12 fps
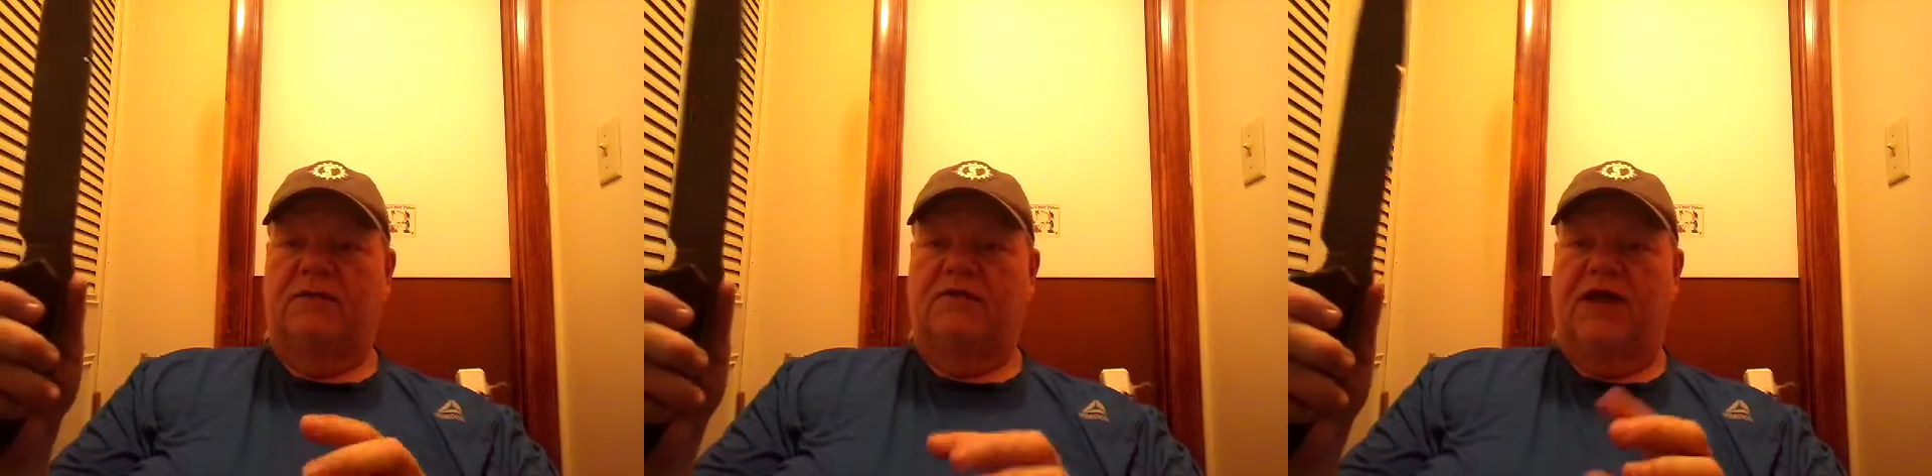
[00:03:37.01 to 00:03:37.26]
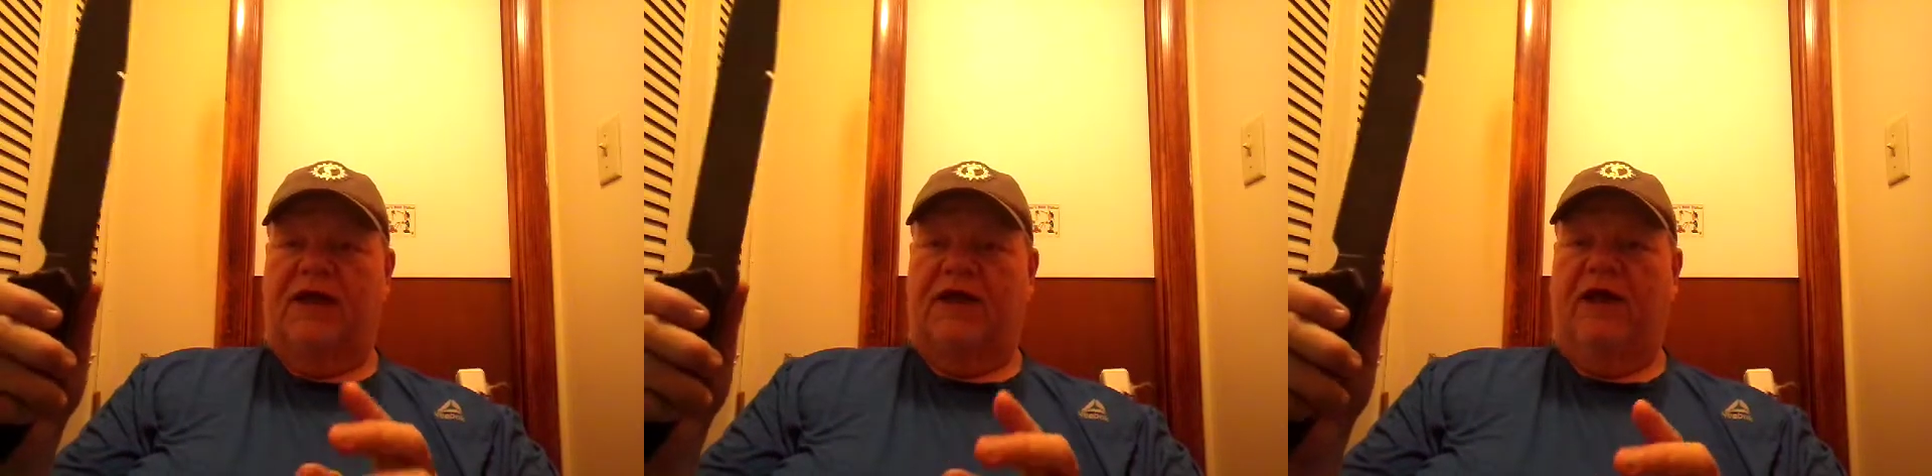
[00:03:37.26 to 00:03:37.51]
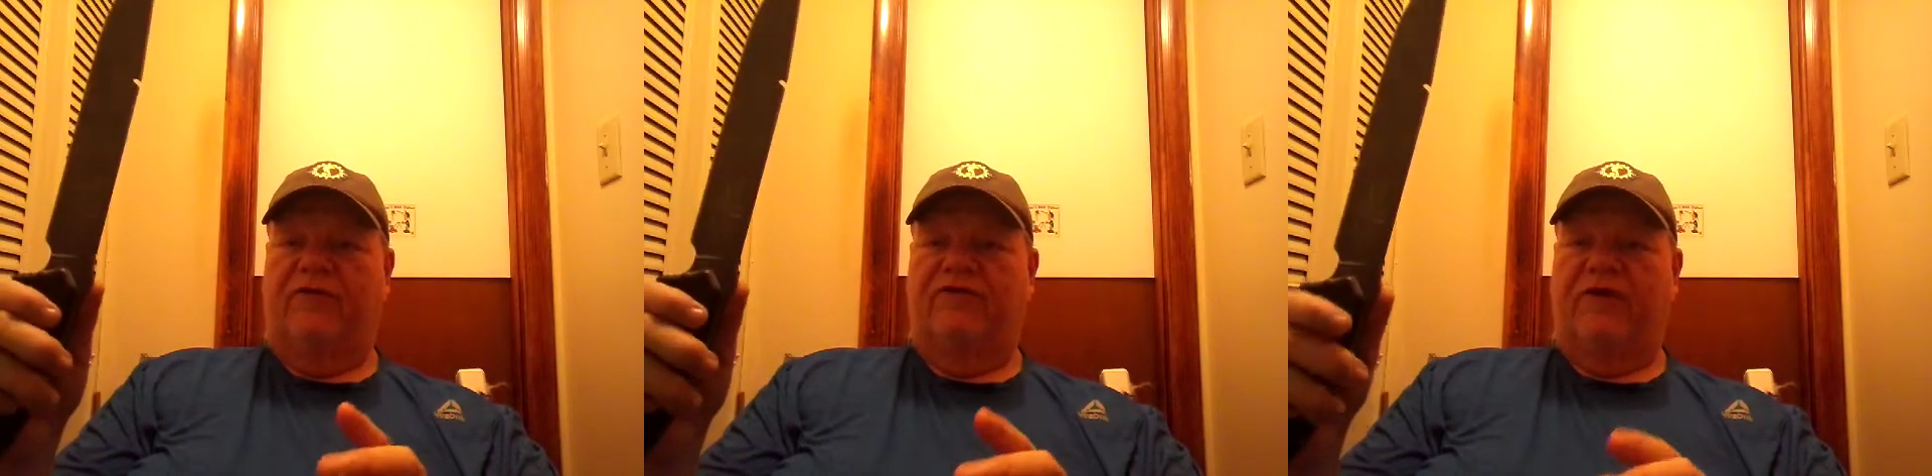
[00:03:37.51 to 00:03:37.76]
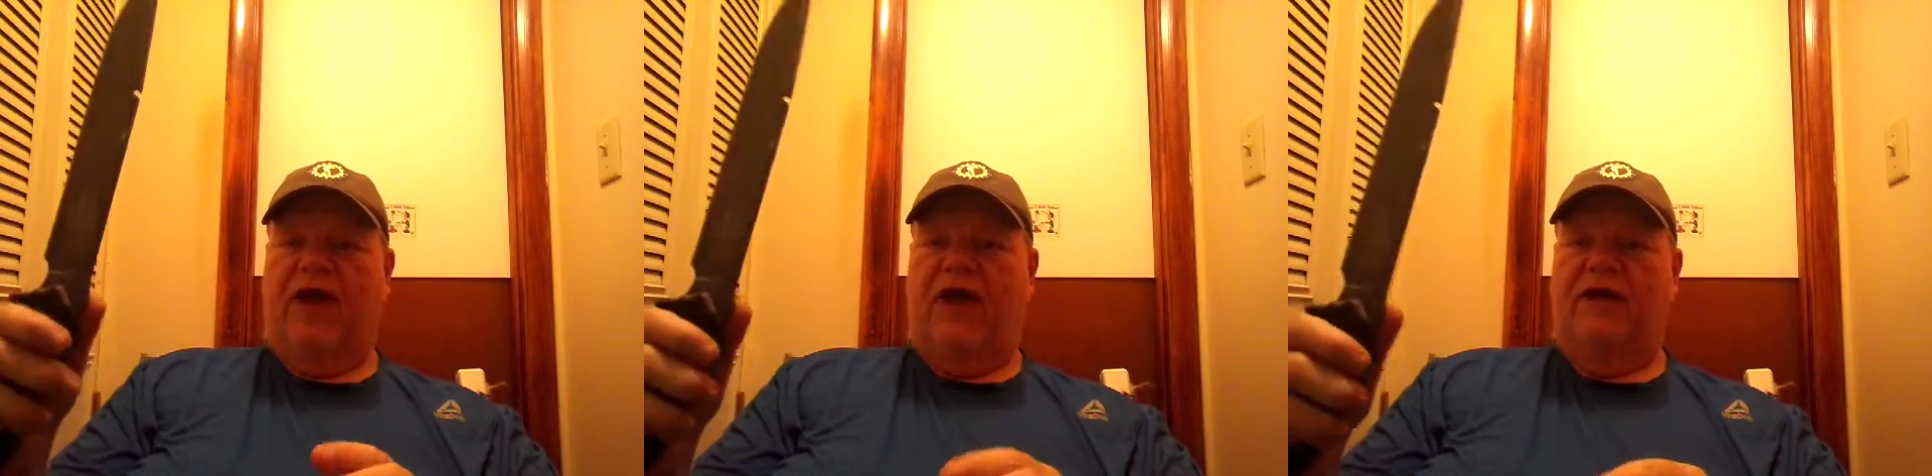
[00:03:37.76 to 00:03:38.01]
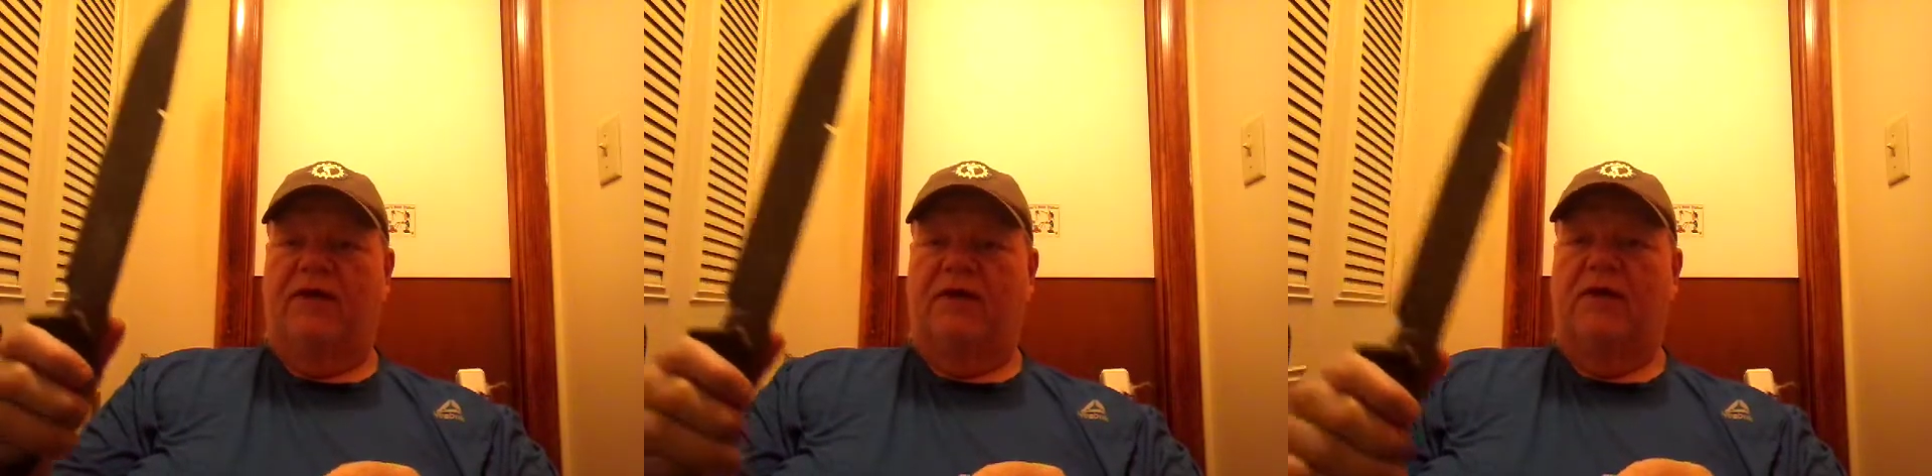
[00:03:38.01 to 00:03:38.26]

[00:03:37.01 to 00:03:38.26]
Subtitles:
take it outside